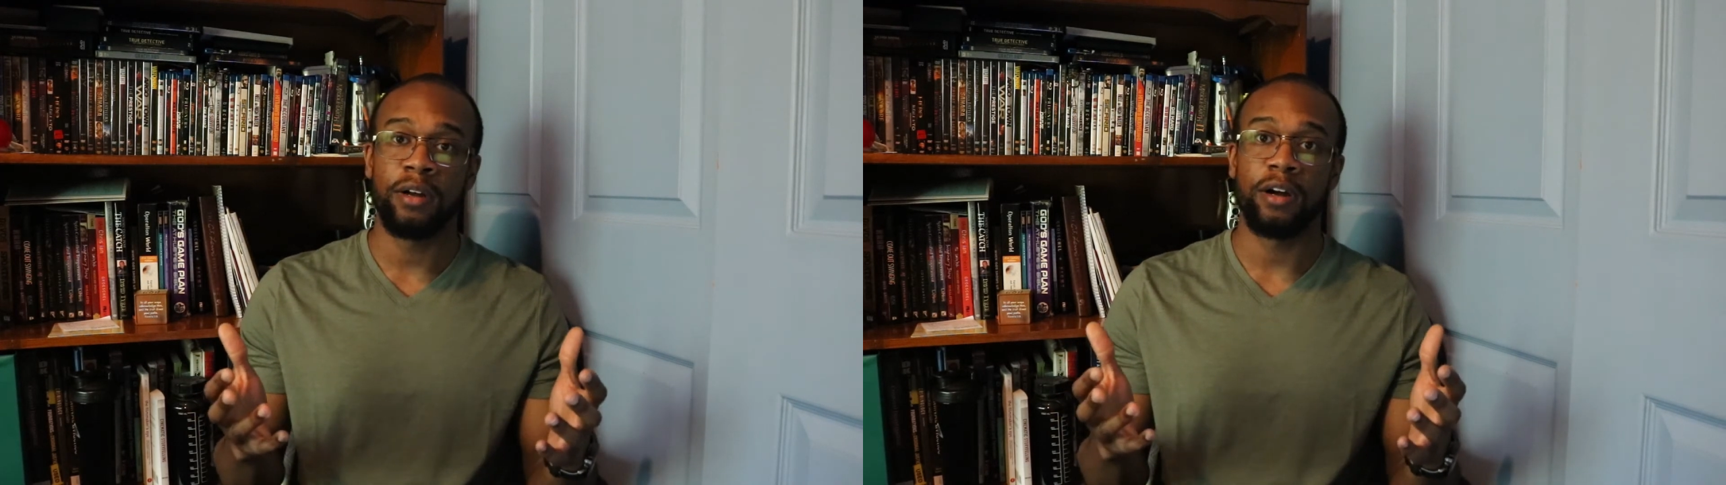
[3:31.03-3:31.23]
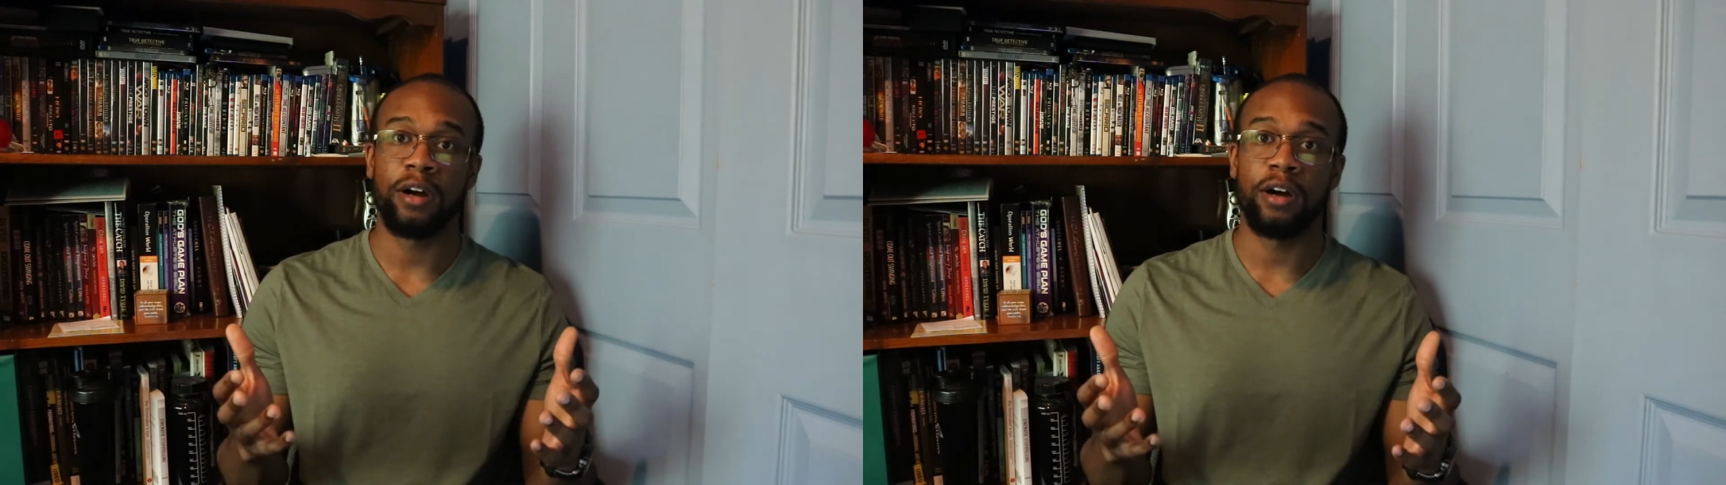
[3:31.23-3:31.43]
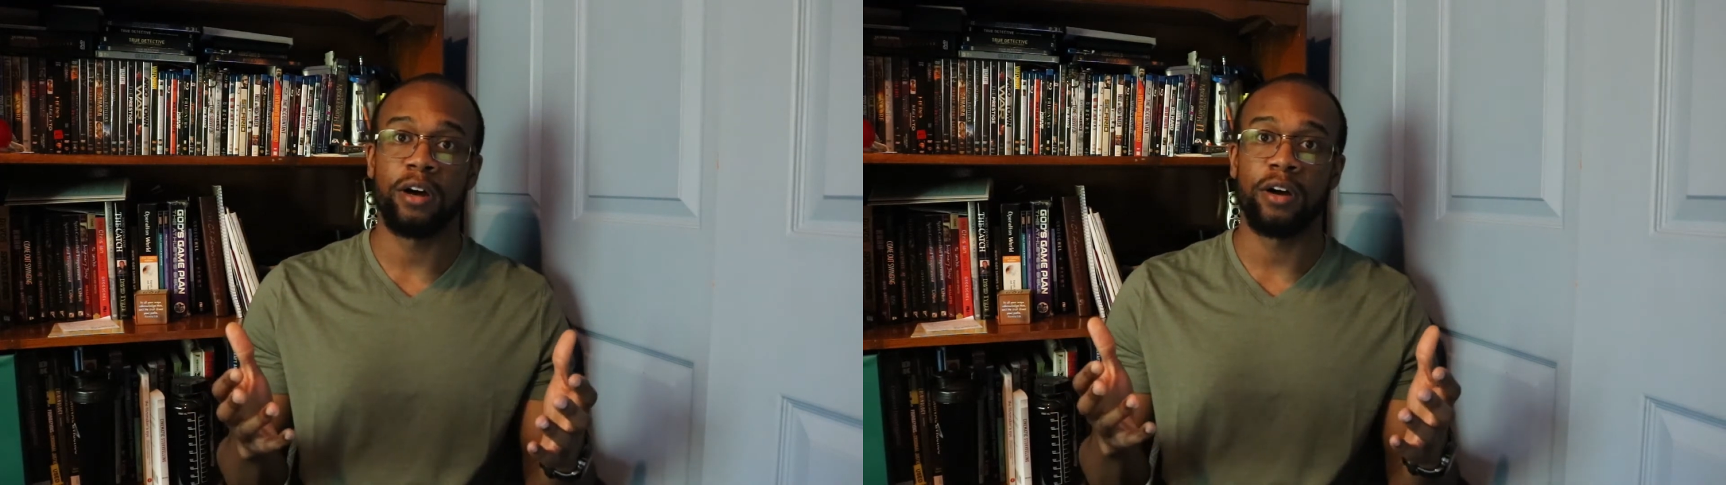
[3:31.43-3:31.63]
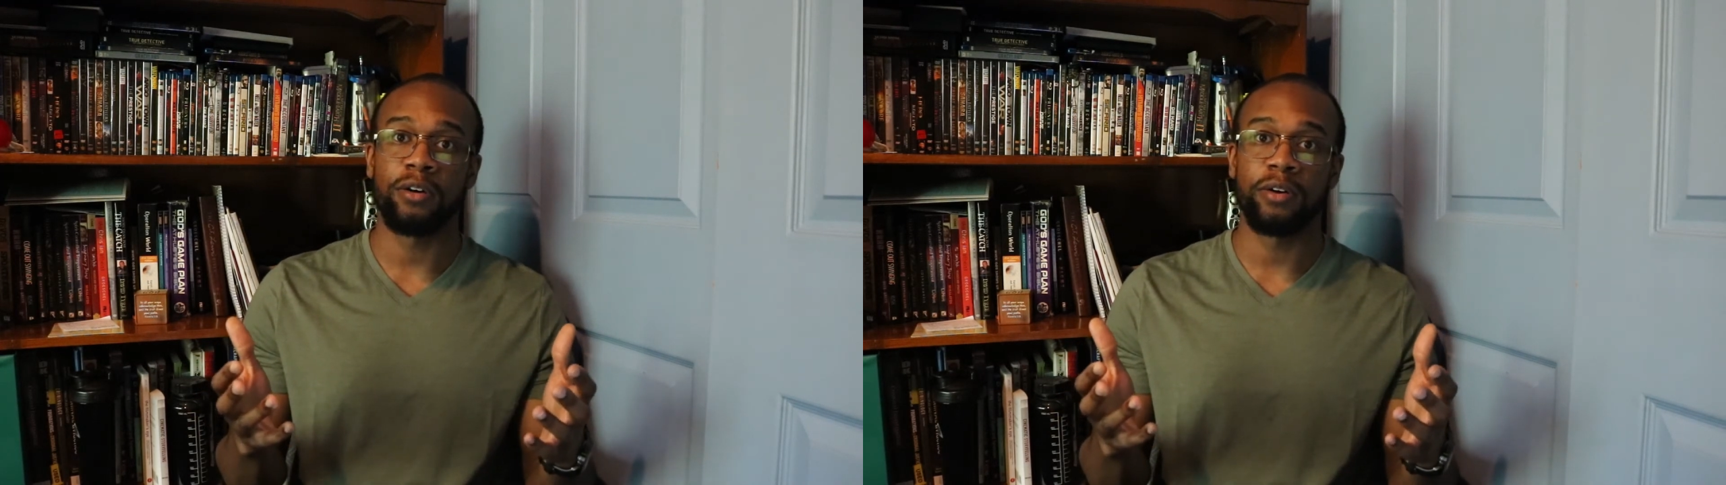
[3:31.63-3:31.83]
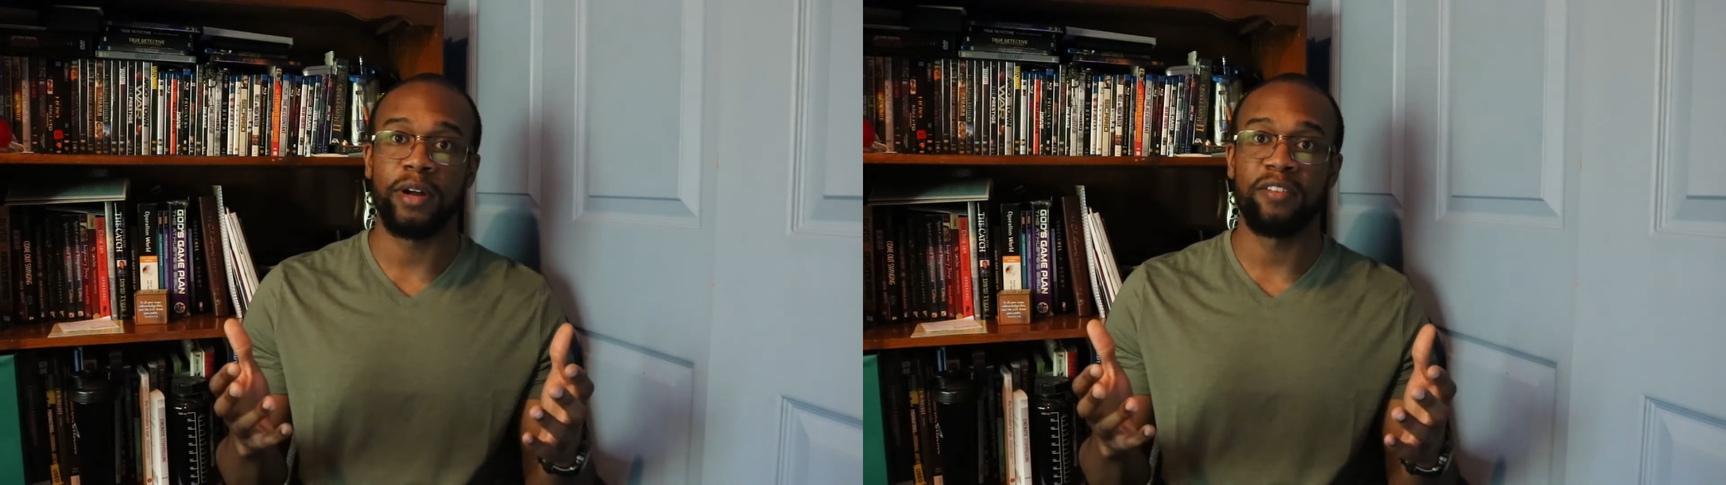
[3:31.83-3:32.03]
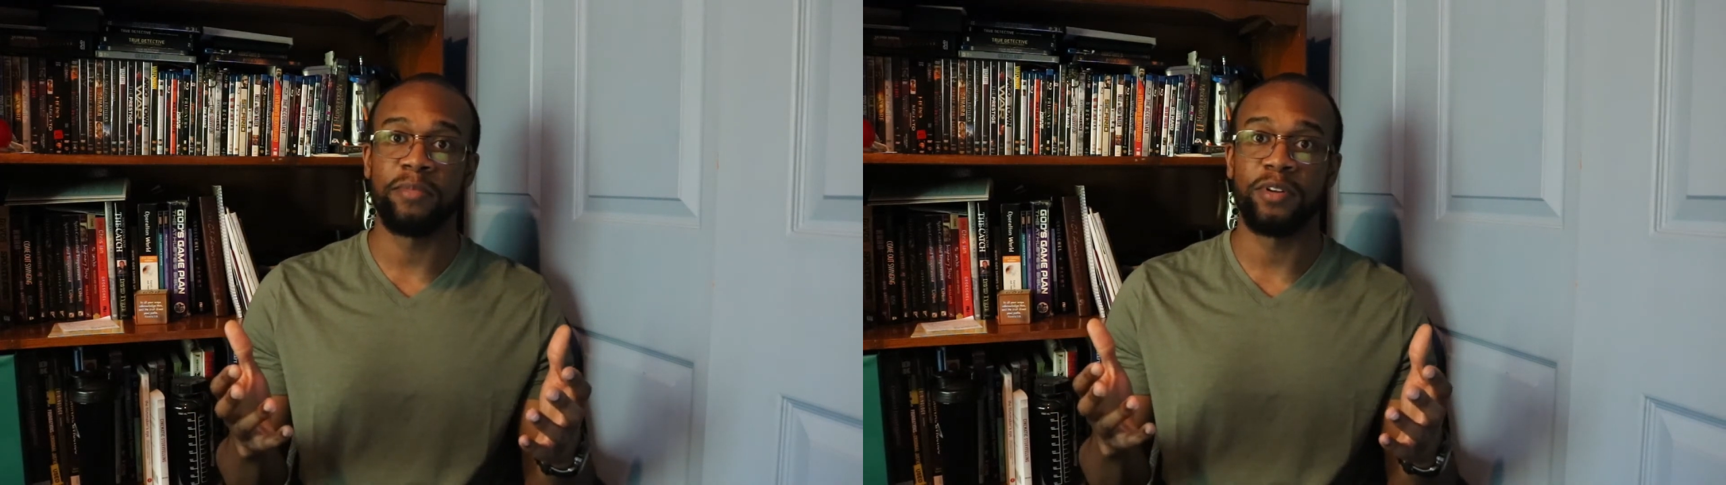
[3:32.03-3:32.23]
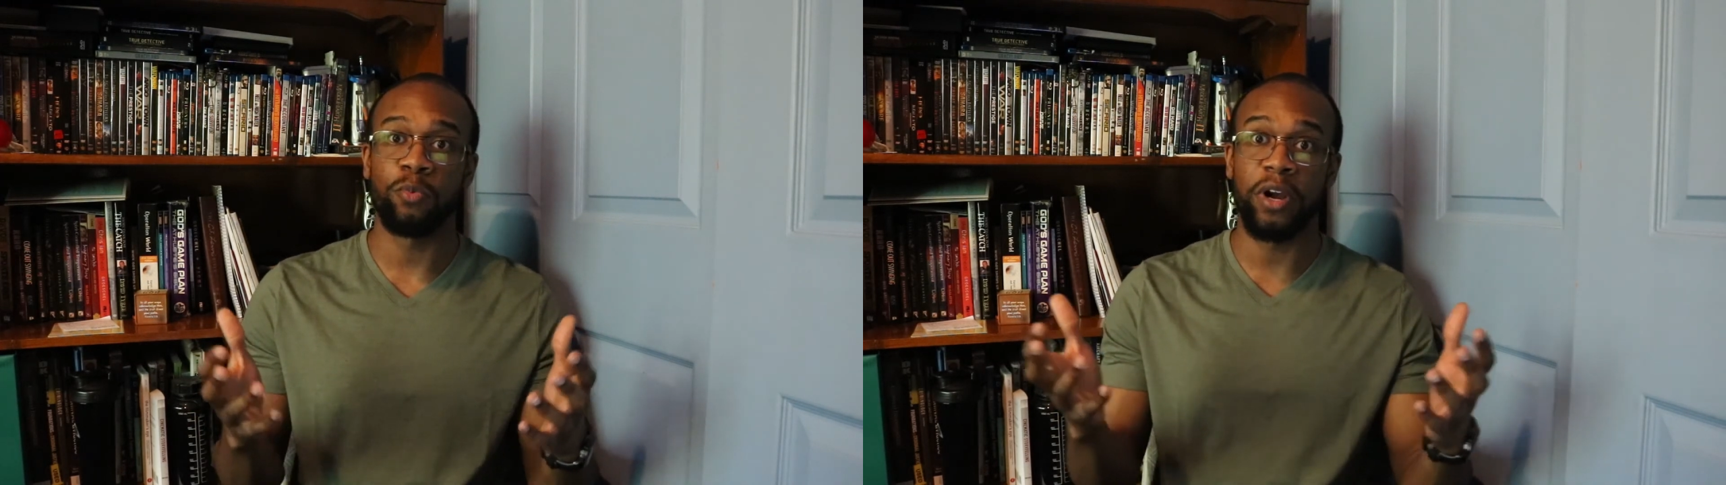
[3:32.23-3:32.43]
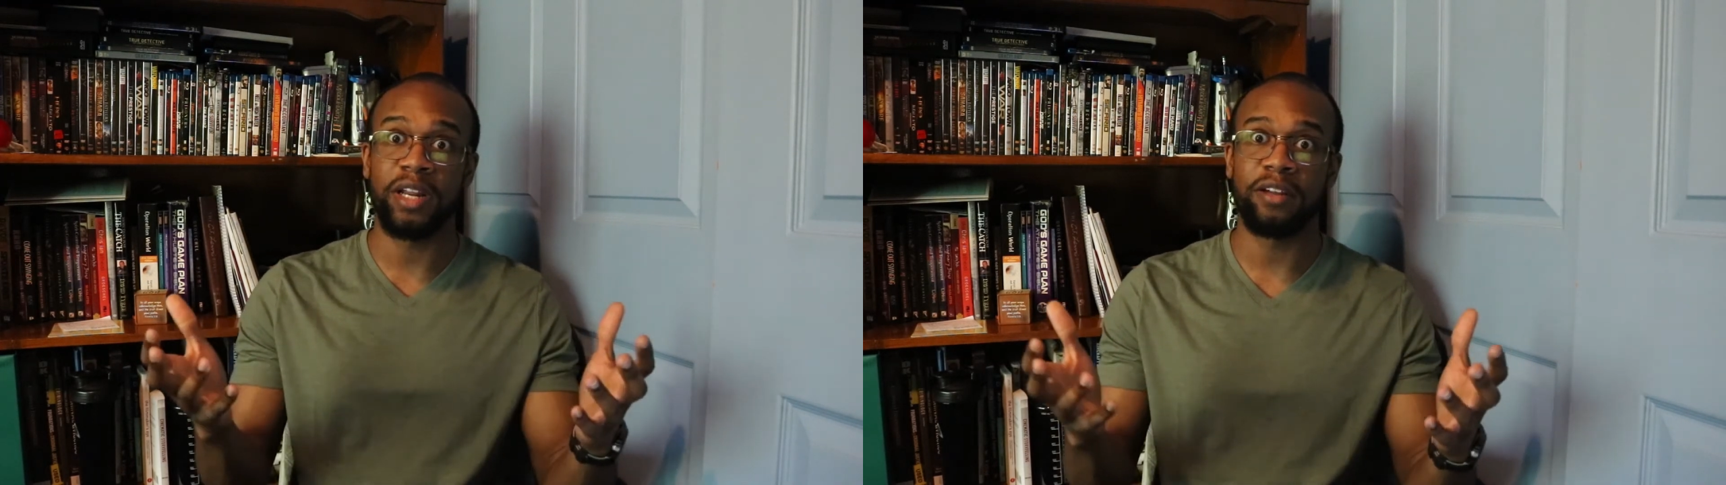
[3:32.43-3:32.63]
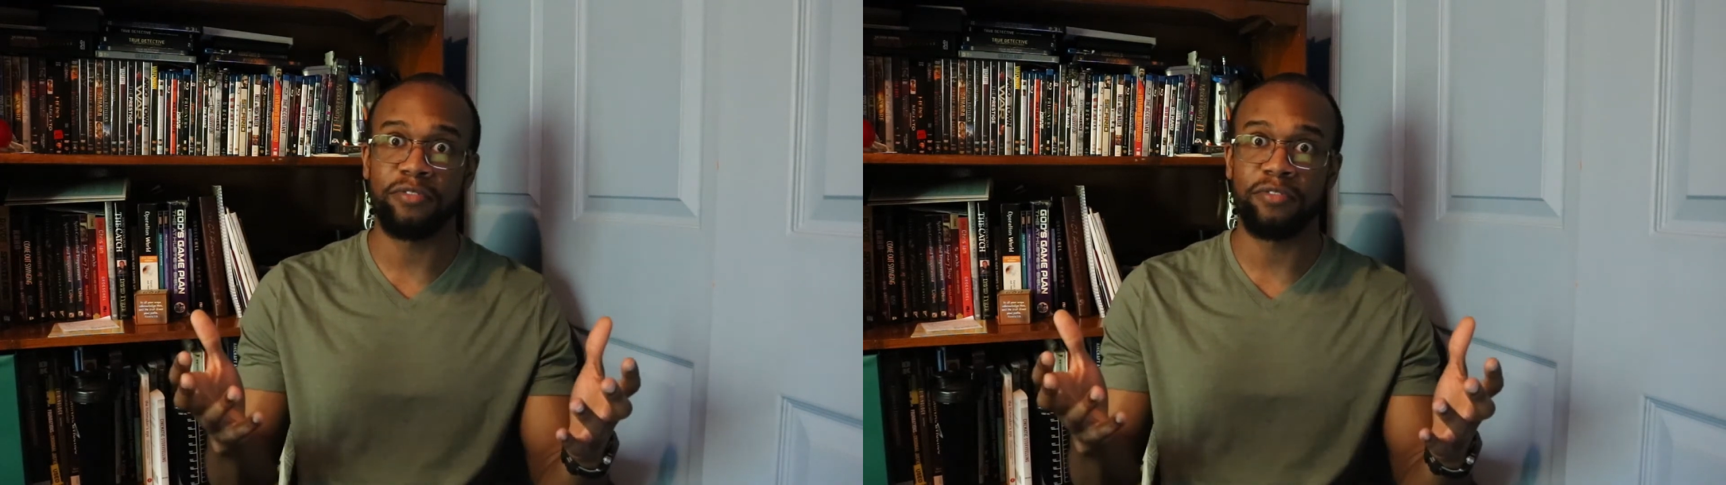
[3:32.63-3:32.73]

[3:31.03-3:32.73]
have been waiting